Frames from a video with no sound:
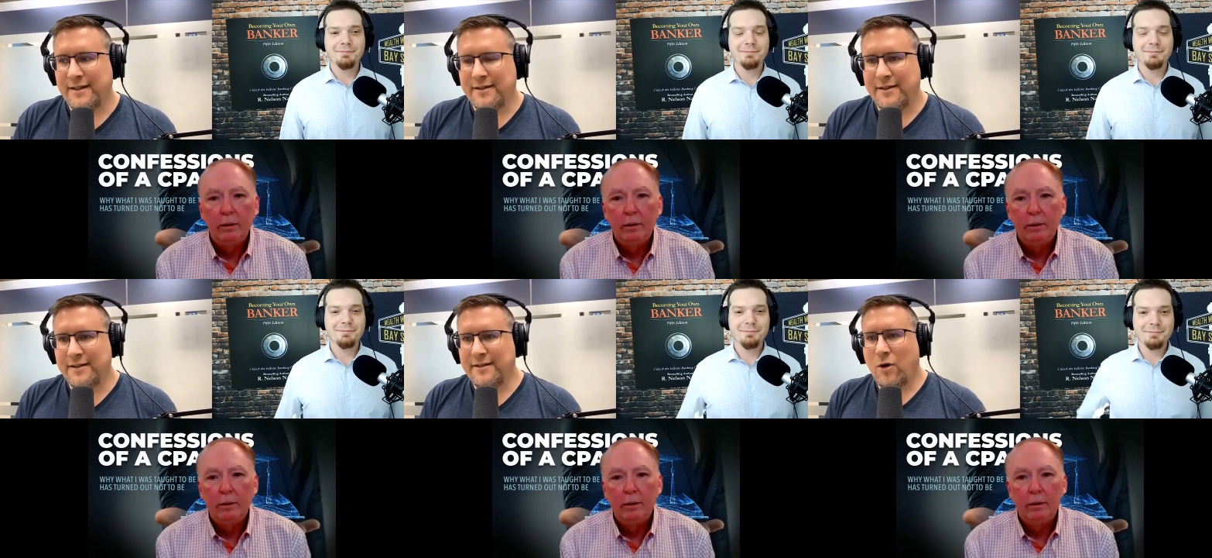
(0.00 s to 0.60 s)

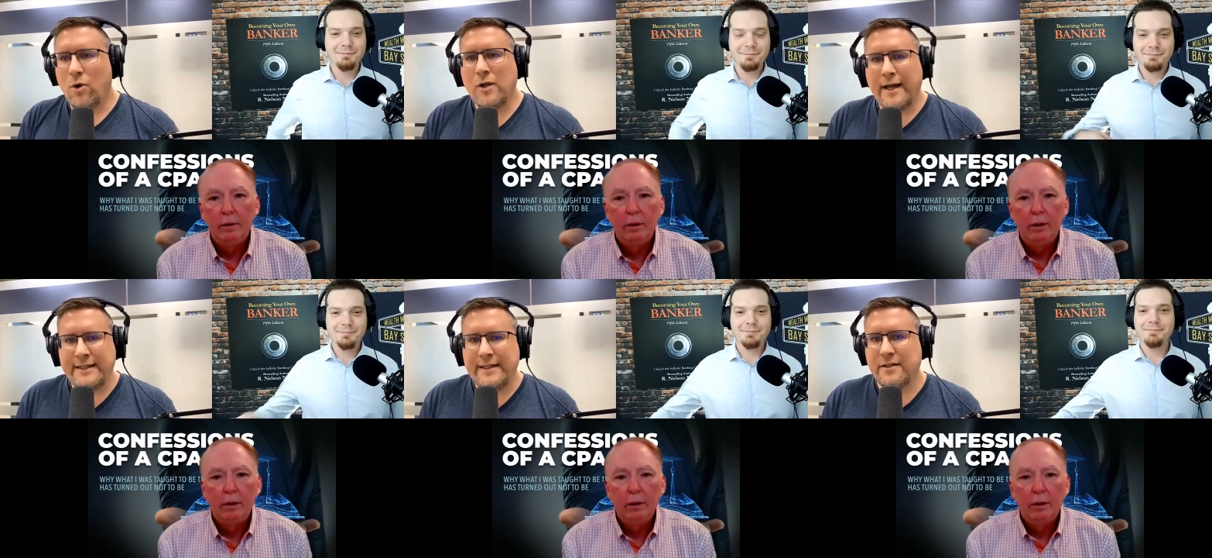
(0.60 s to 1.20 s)
Speaker 1: the the the
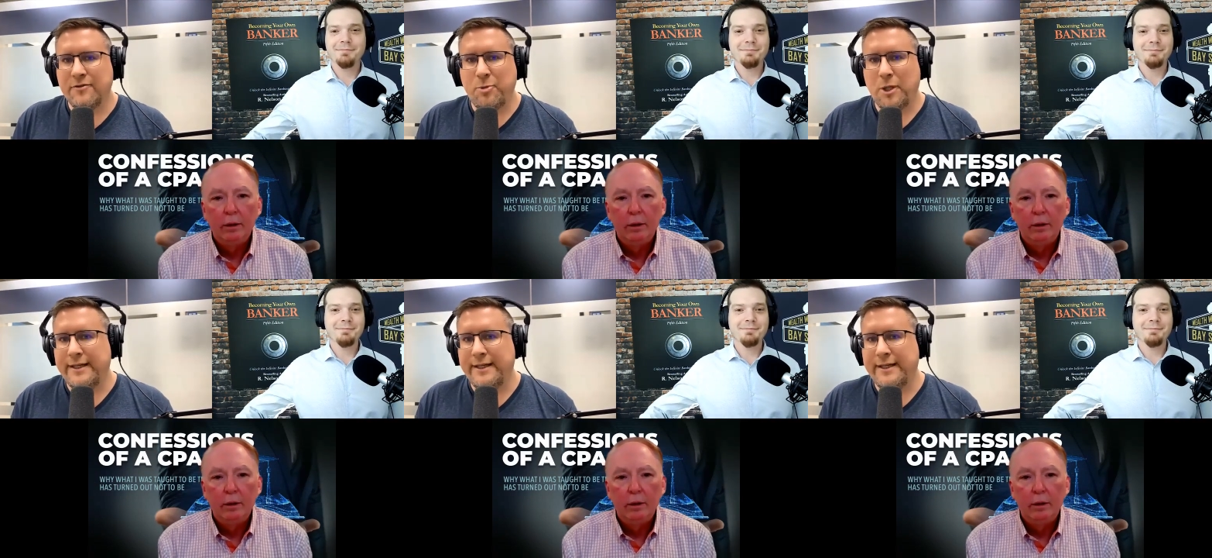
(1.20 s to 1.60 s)
whole idea of